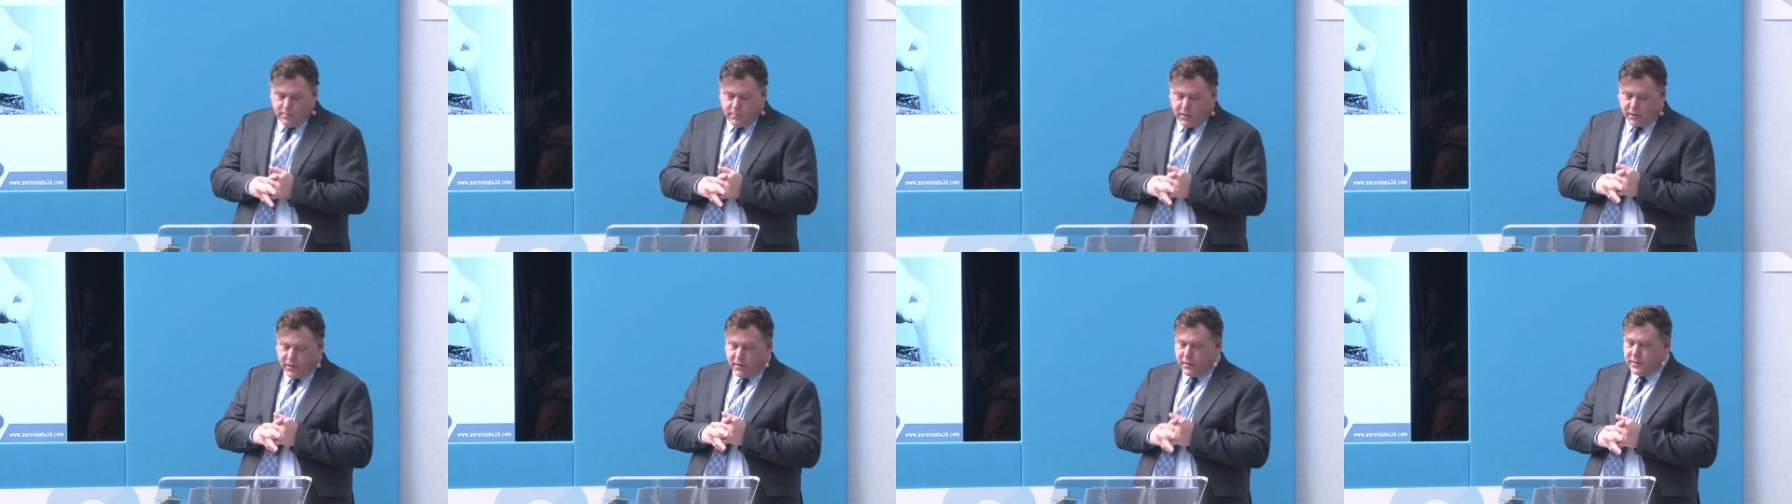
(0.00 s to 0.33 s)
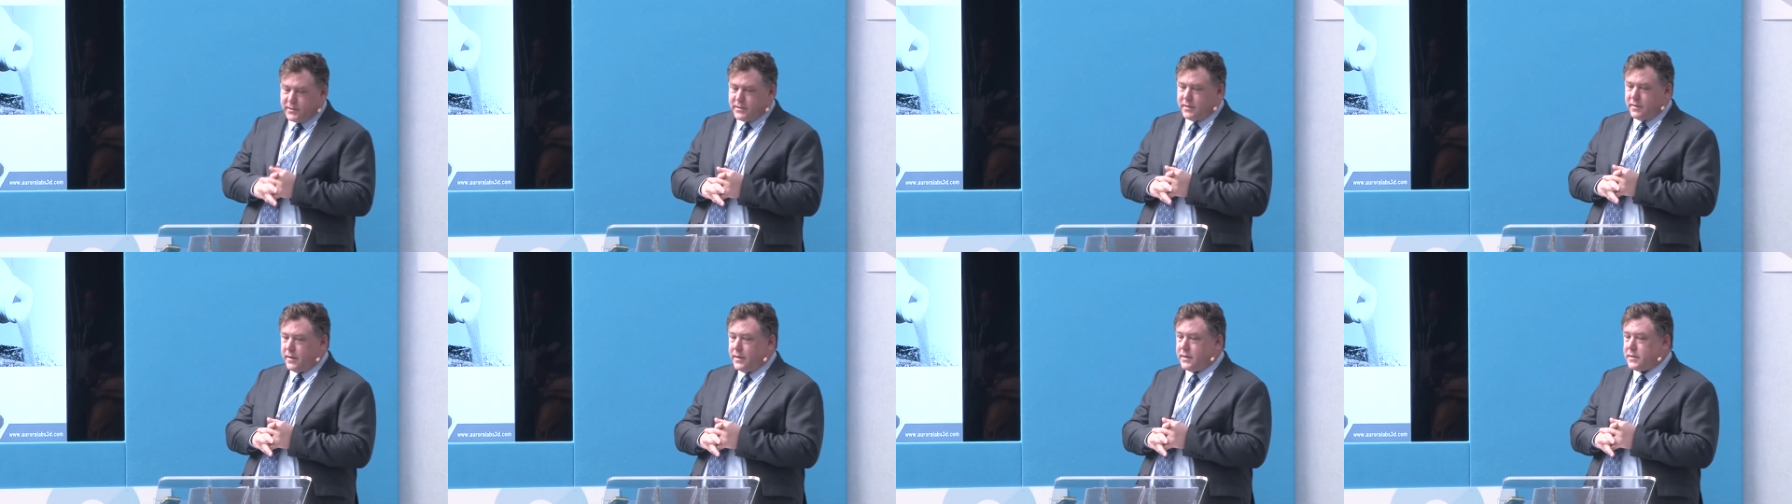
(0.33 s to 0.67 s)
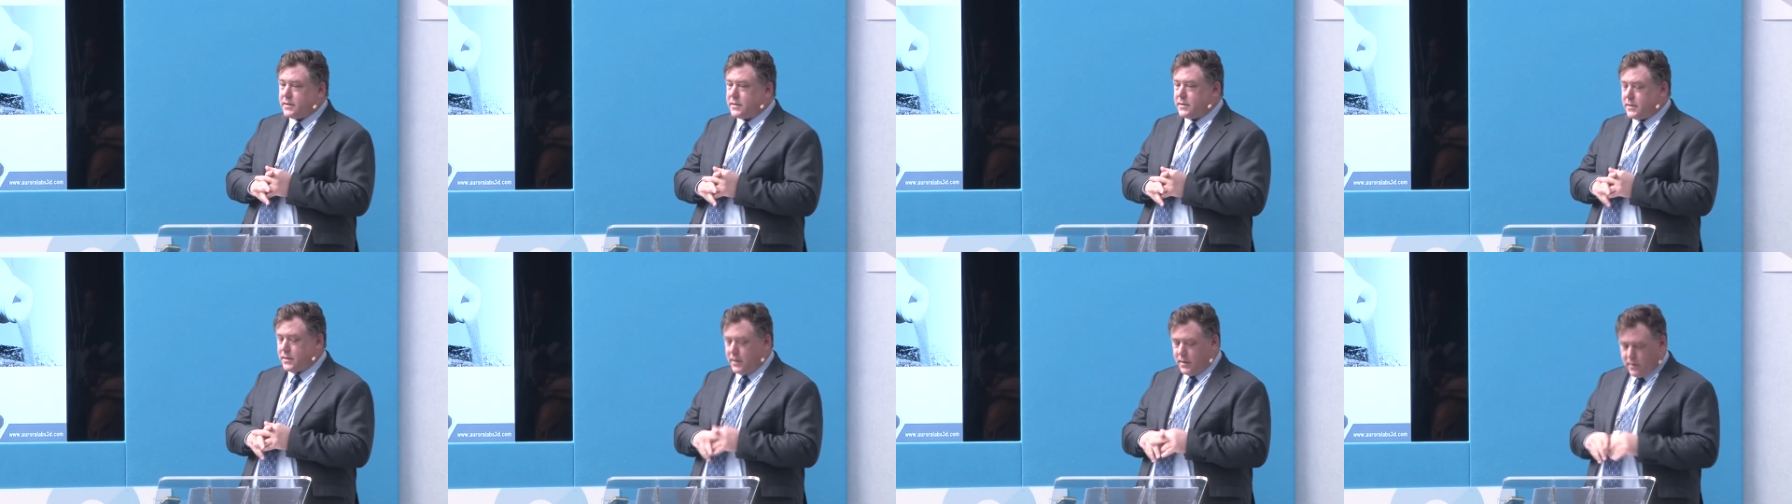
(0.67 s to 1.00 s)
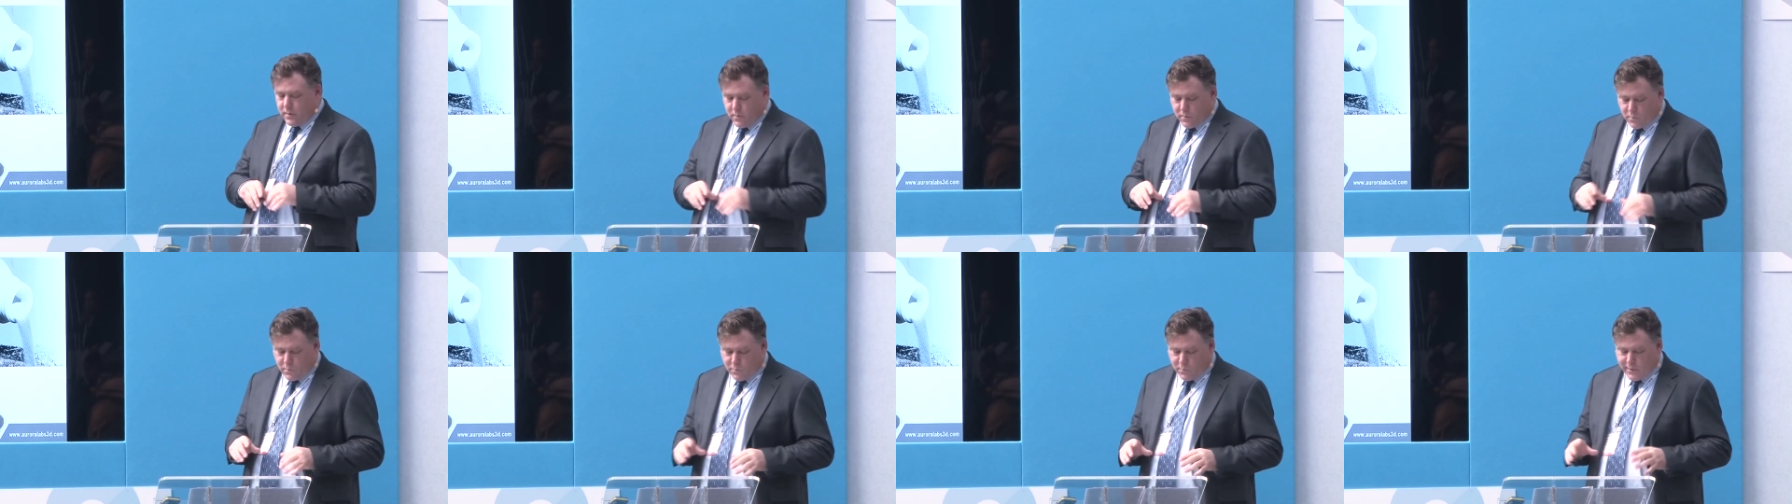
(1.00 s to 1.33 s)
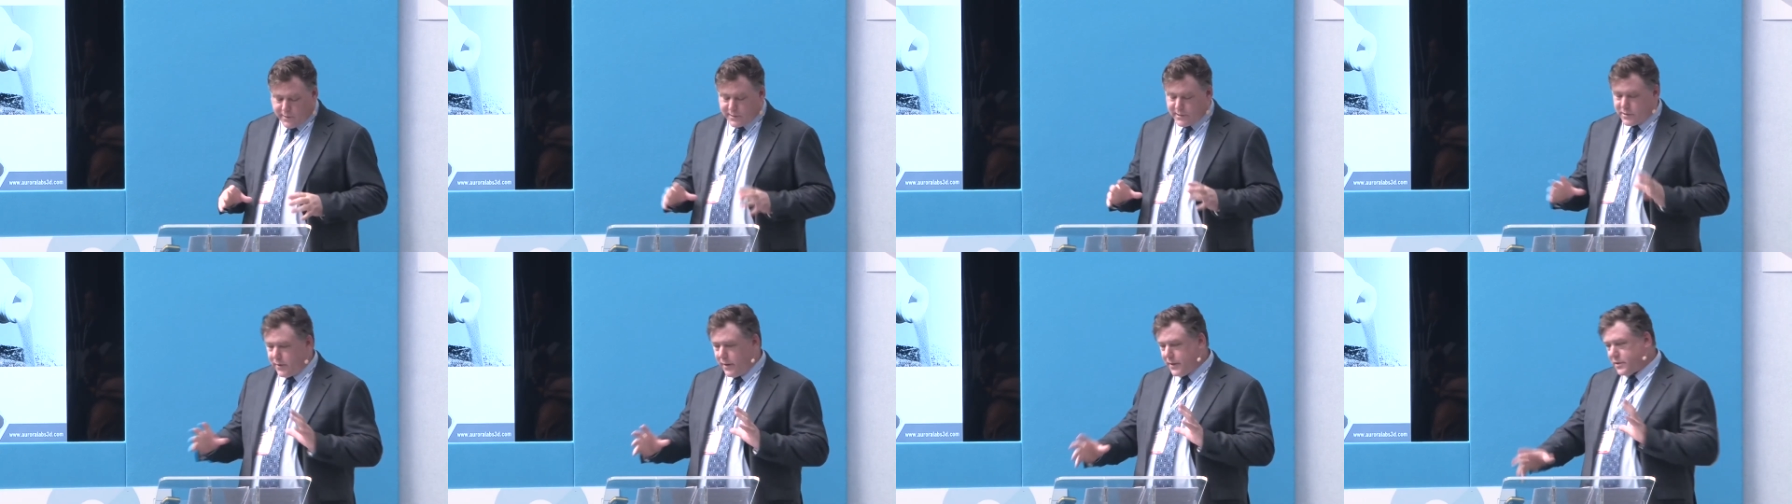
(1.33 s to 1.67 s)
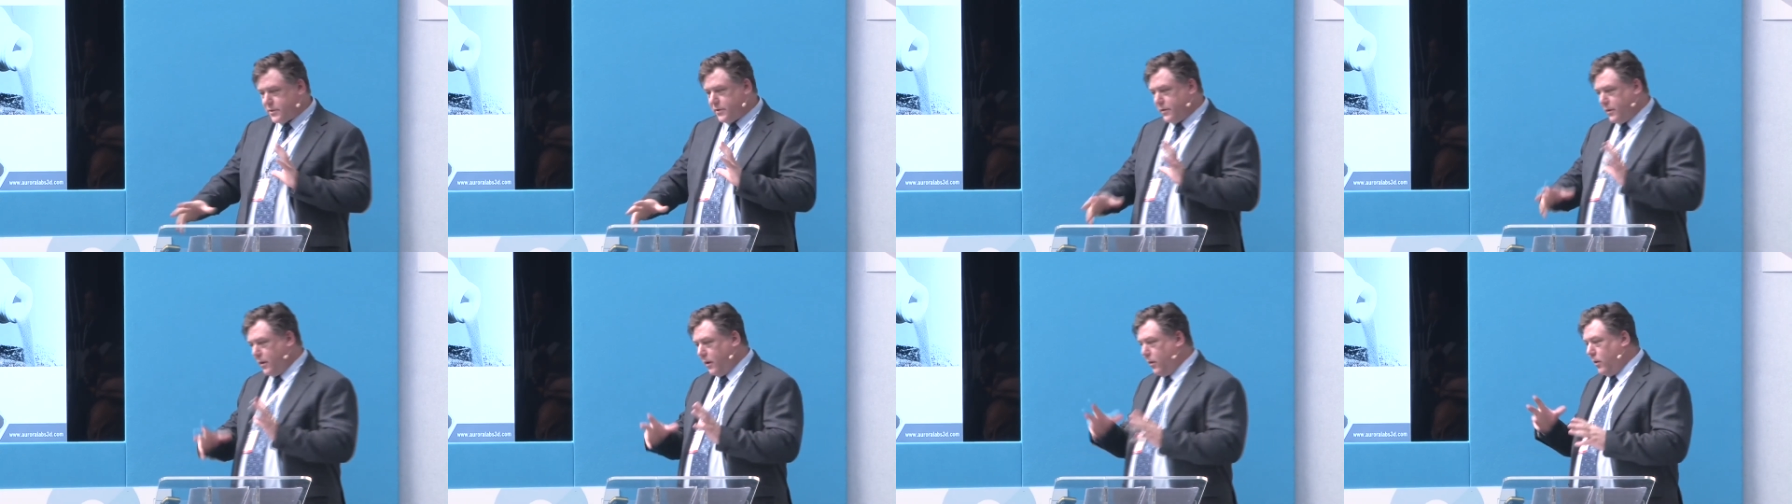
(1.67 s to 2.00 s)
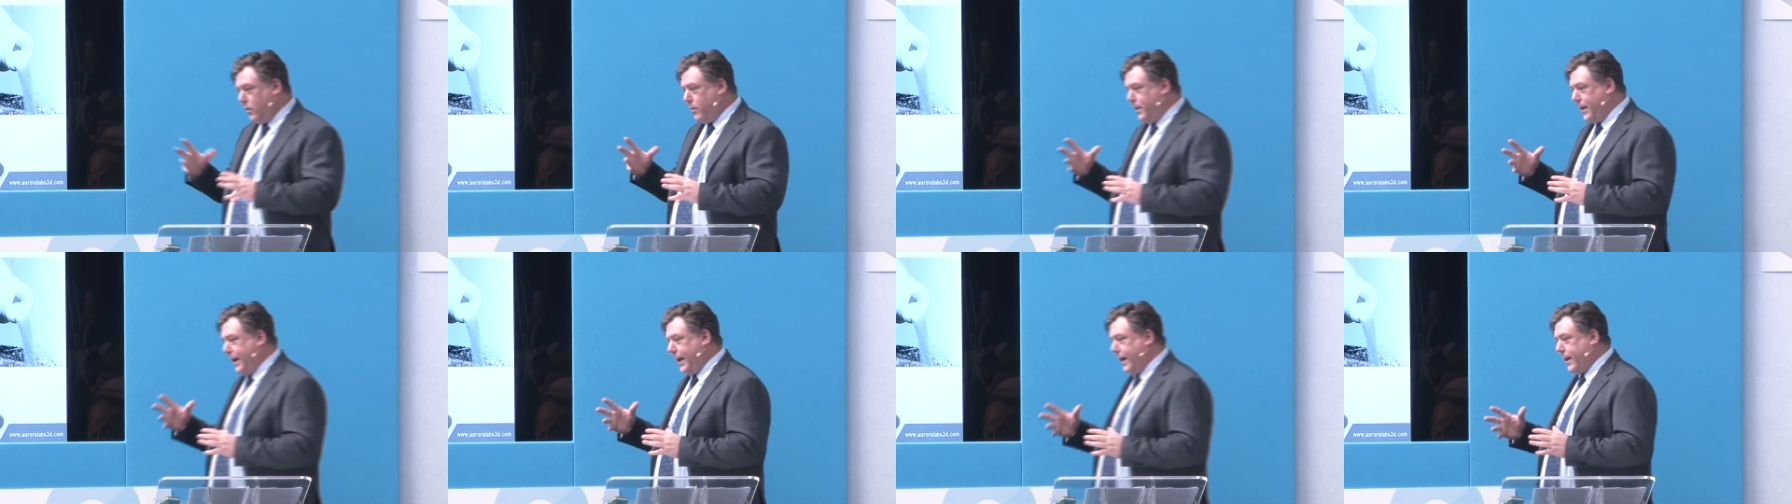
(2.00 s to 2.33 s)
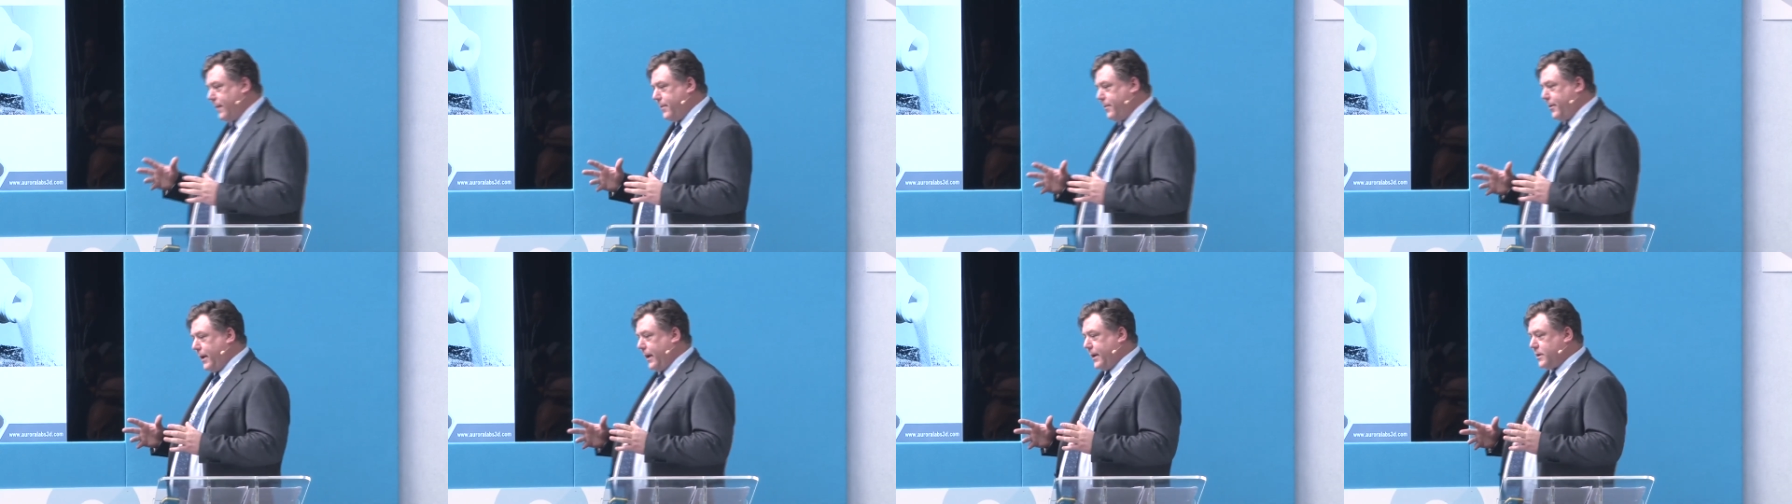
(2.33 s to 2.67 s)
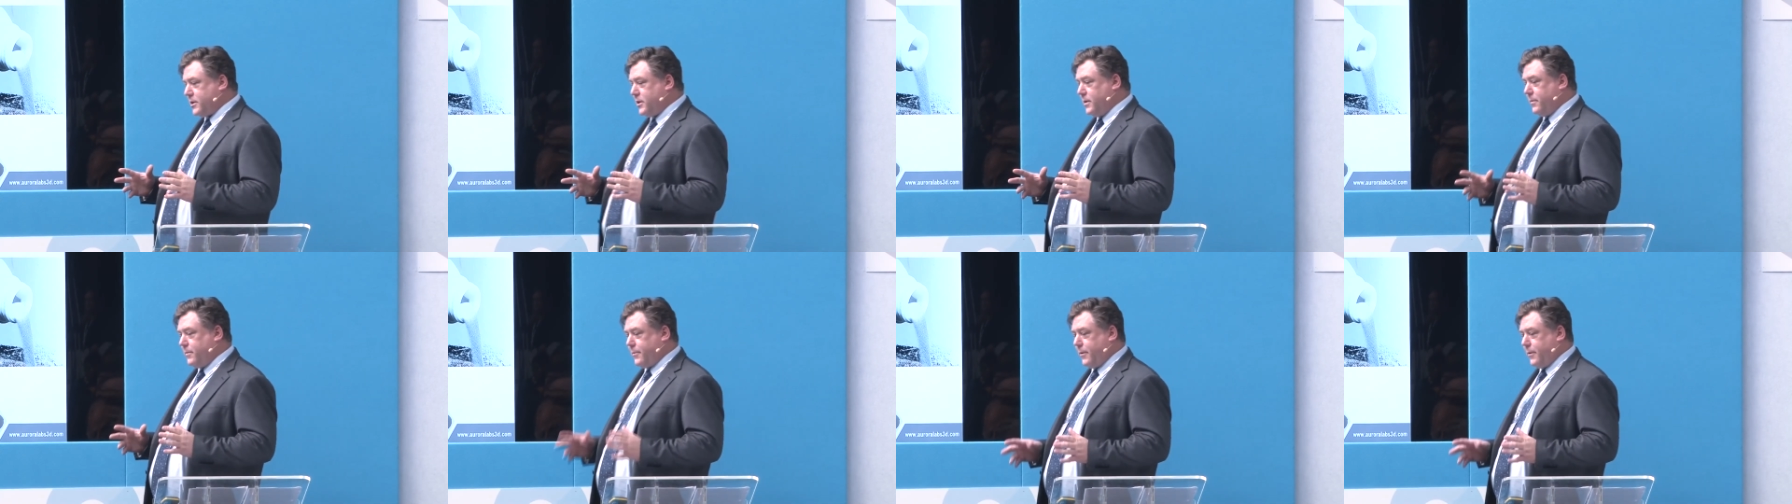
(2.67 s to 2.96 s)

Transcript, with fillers: Because of this, we're structuring the whole powder production